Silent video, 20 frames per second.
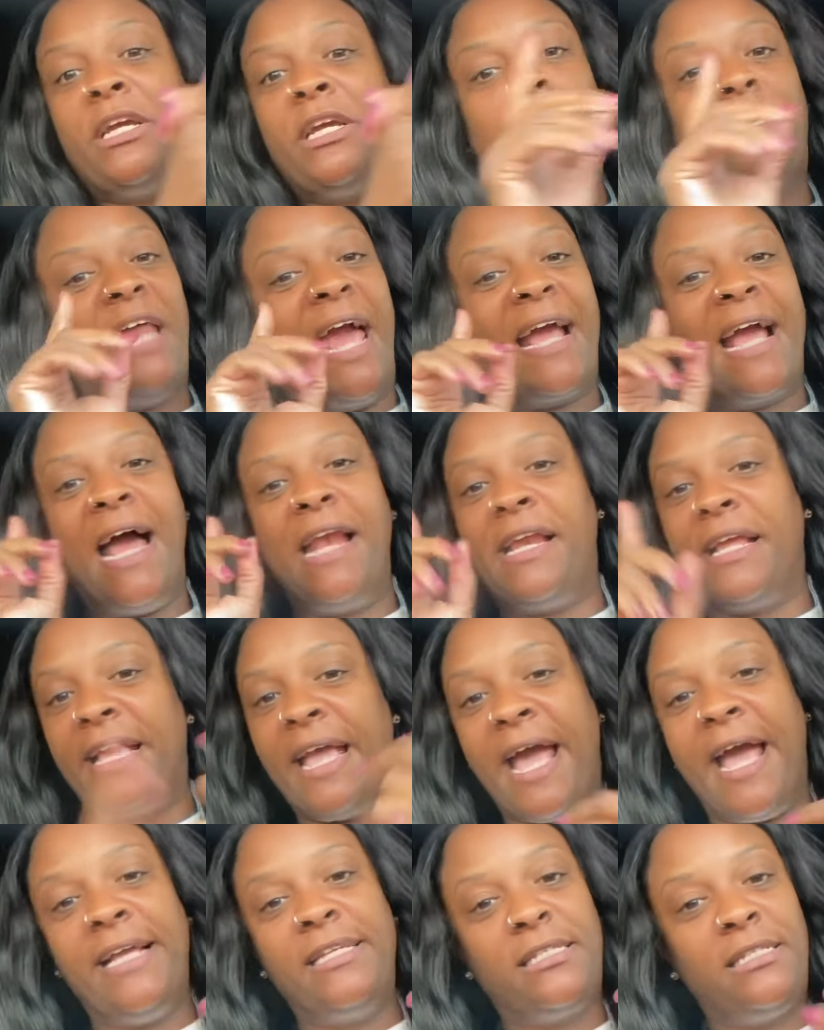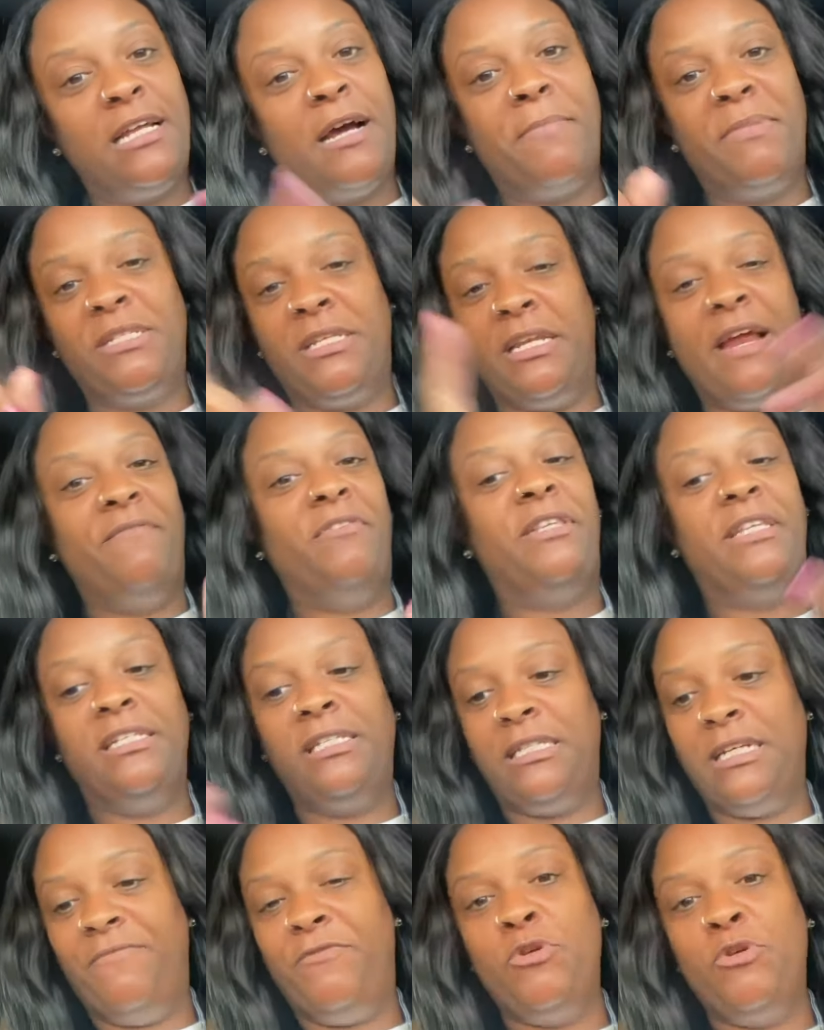They got the case numbers and everything. This
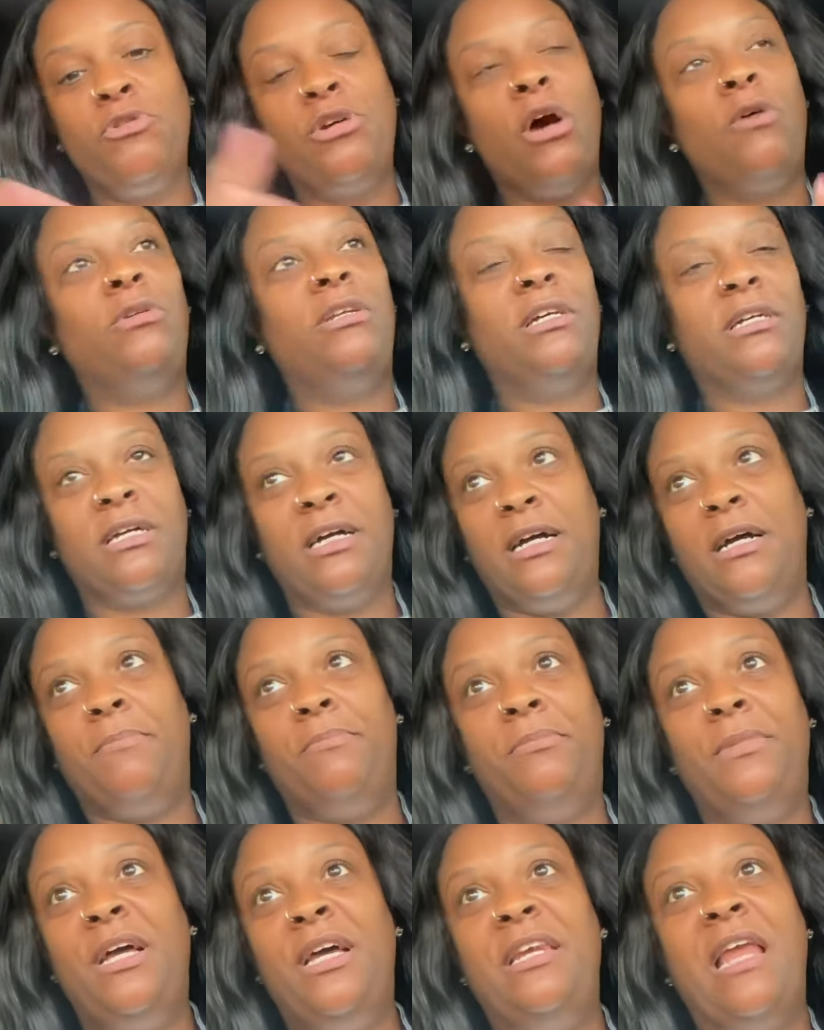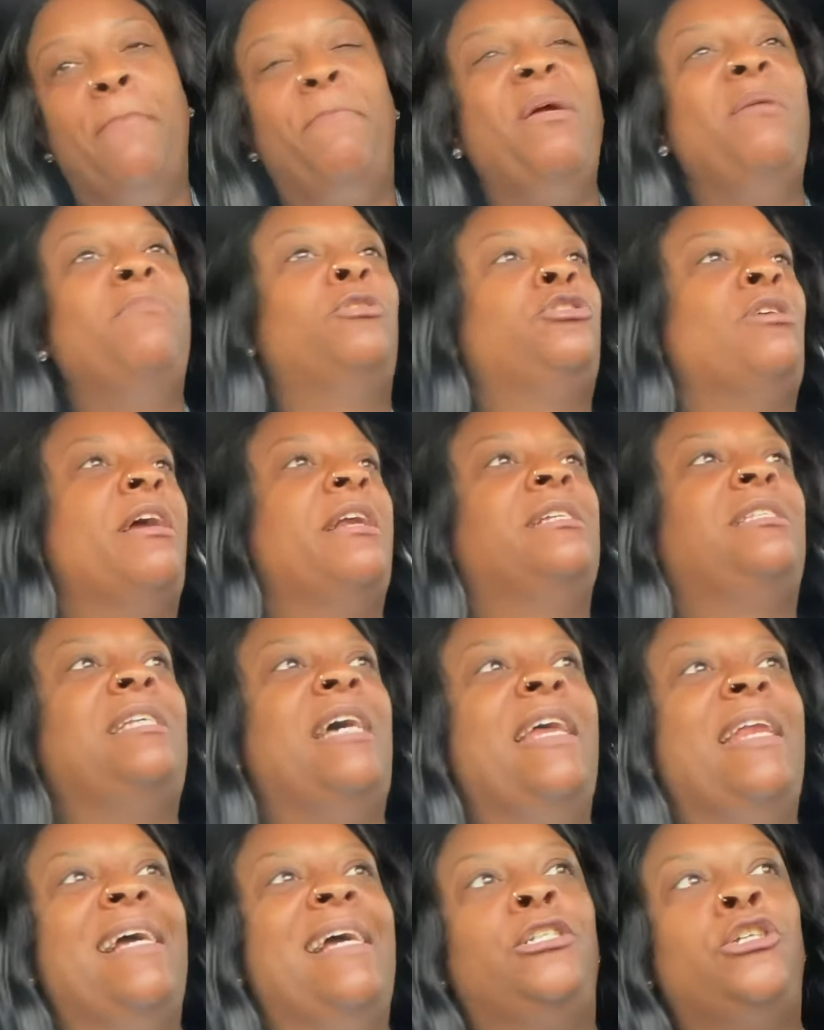stuff you can go look up. Now, people trying to
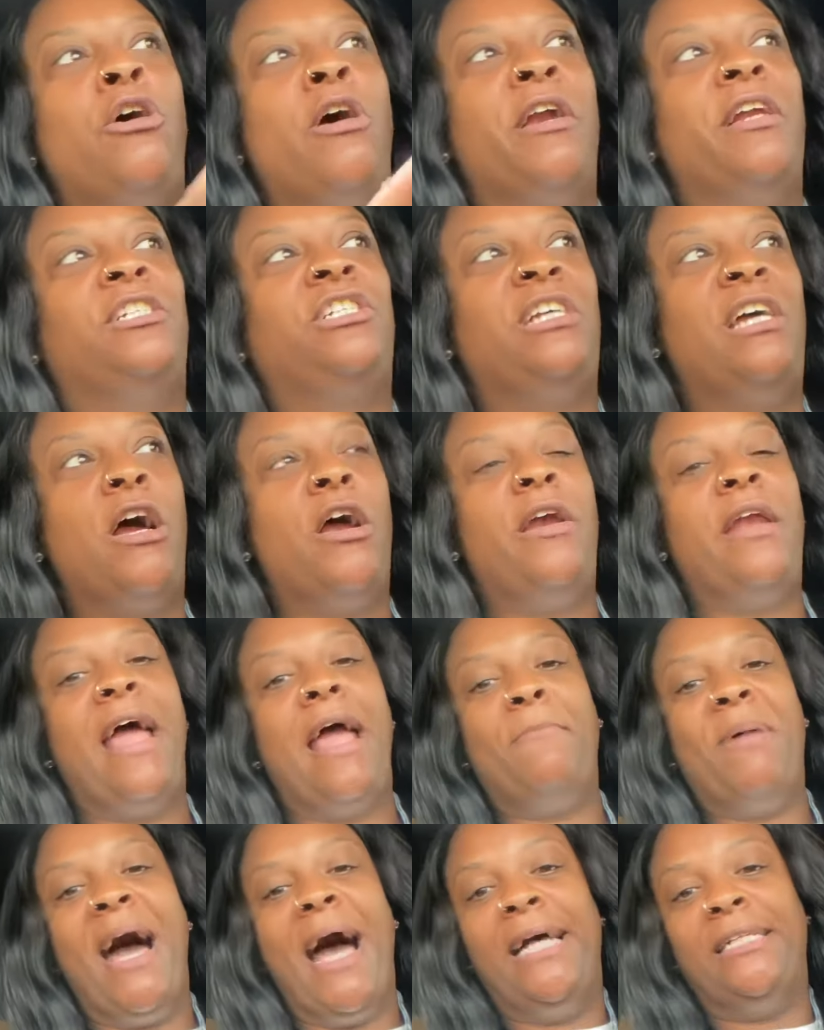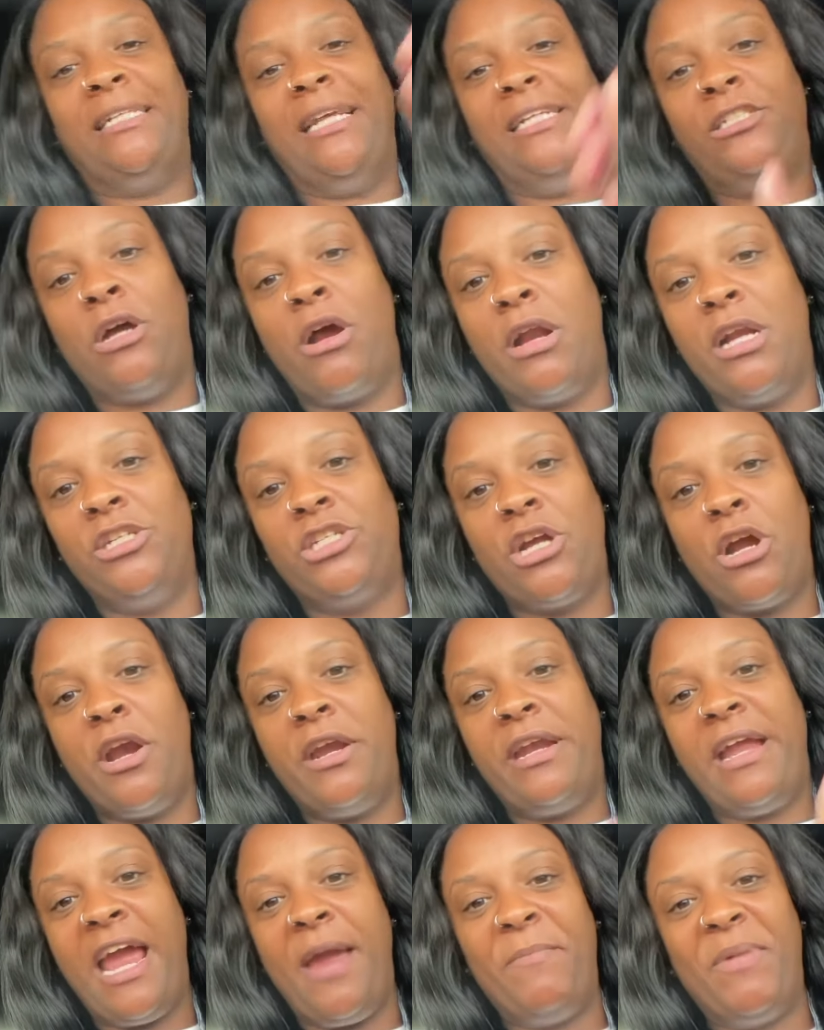say they tarnishing her name. How is they tarnishing her
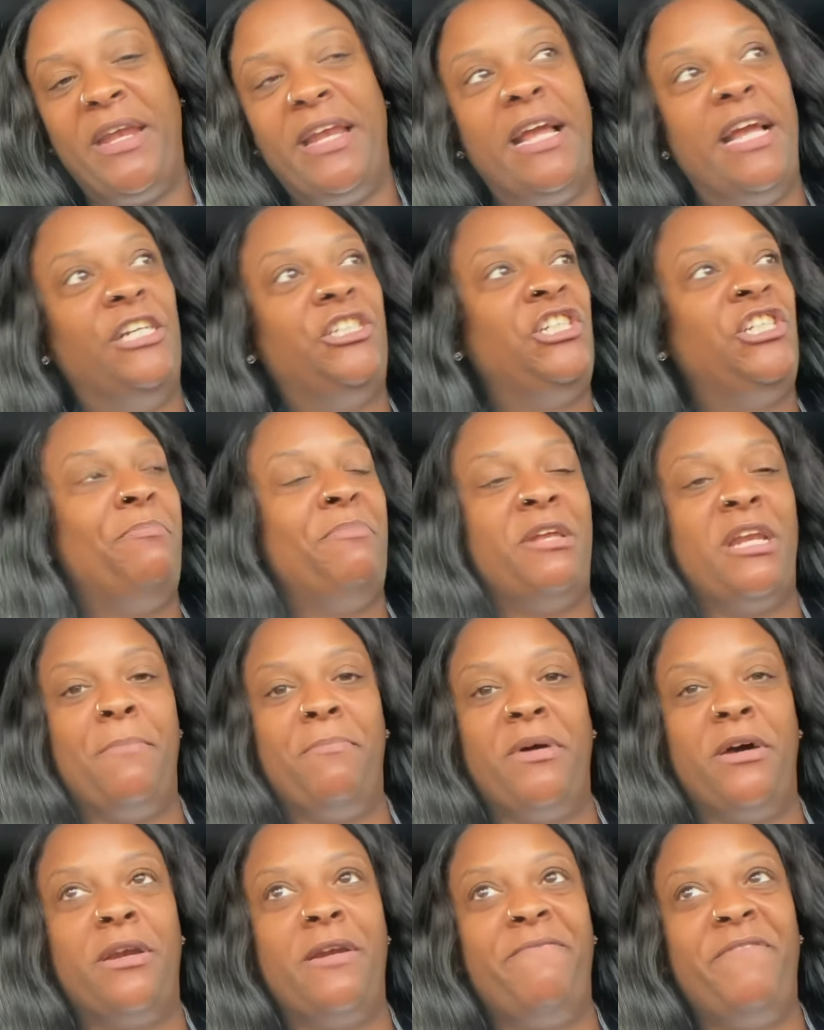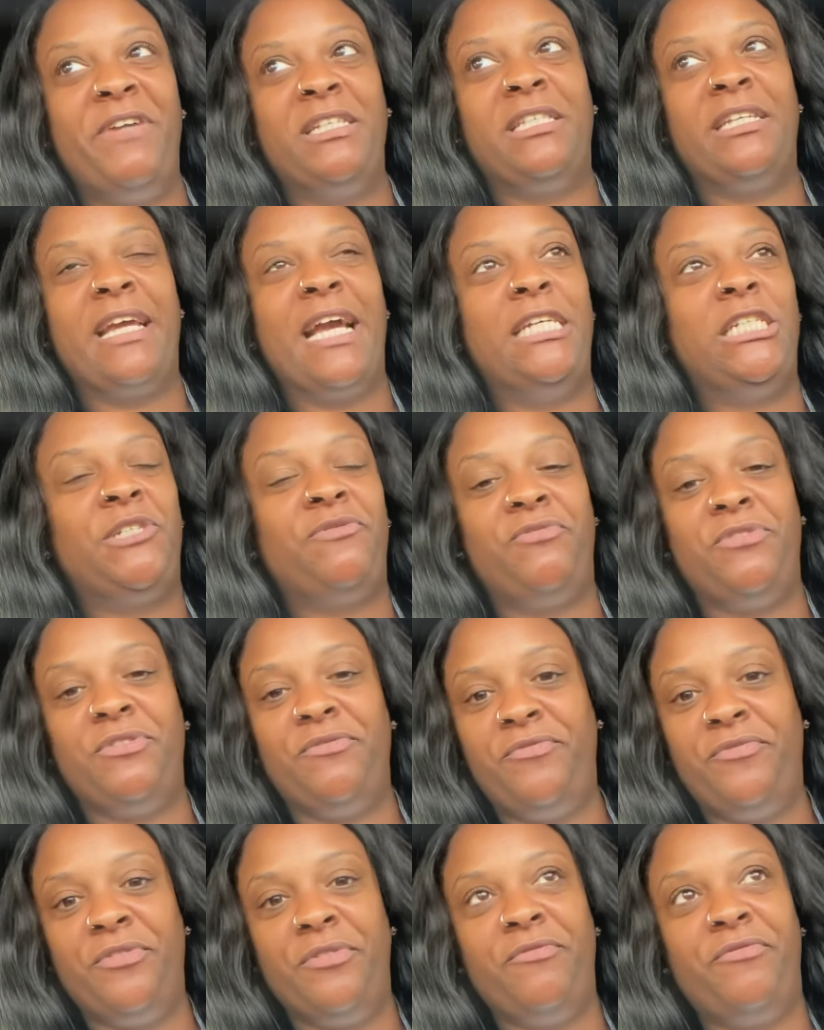name? And, and she been up under investigation for,
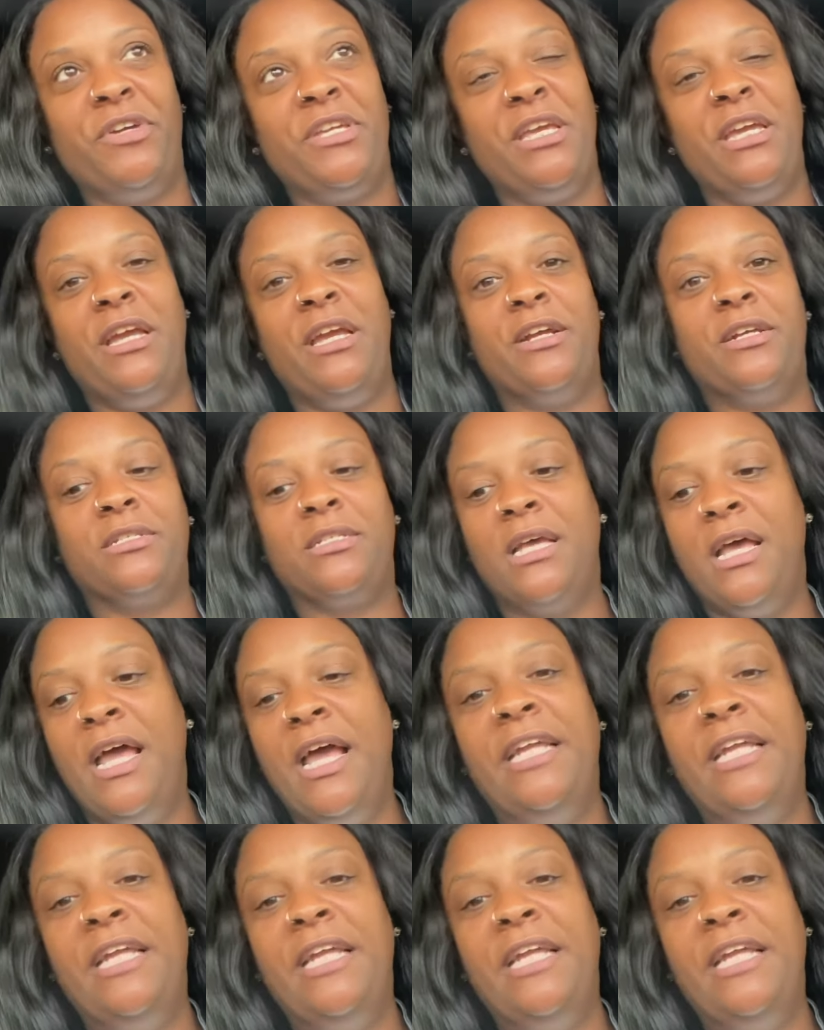for, for years.